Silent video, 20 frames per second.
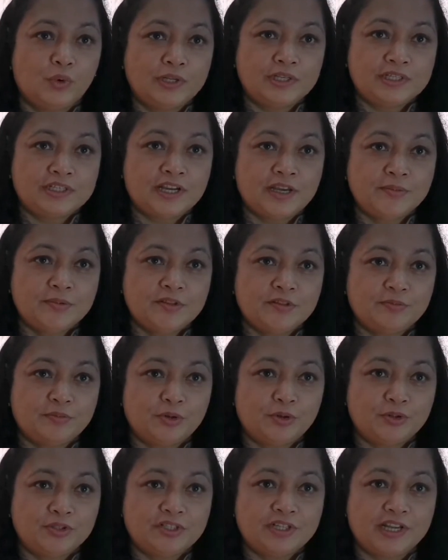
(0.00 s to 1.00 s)
What types of
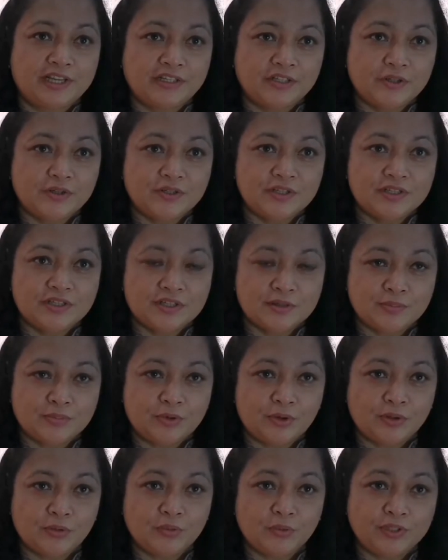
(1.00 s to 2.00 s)
post-diagnosis
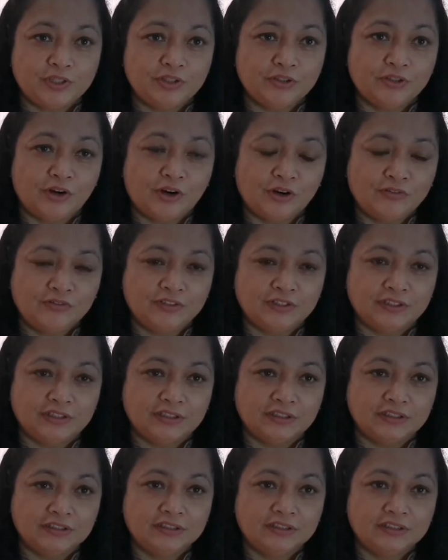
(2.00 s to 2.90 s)
support were you offered?